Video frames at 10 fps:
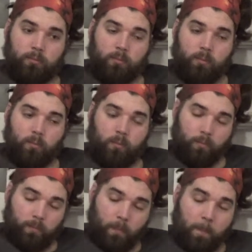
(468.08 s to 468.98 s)

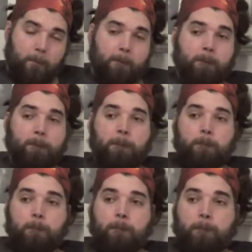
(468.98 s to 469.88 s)

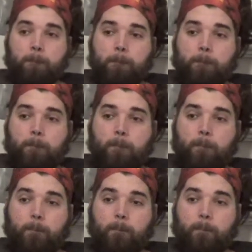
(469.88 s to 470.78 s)

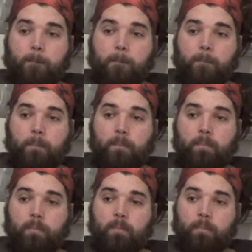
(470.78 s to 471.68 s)

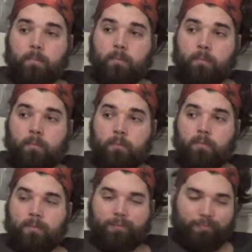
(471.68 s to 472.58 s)

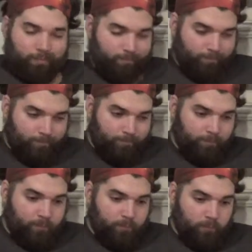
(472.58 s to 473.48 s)

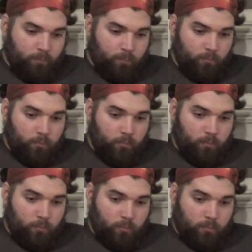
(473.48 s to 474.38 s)

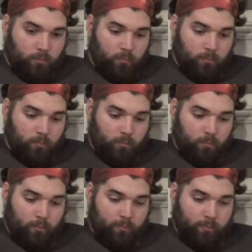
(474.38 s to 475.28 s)

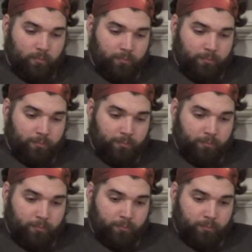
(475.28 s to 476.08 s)
(not speaking)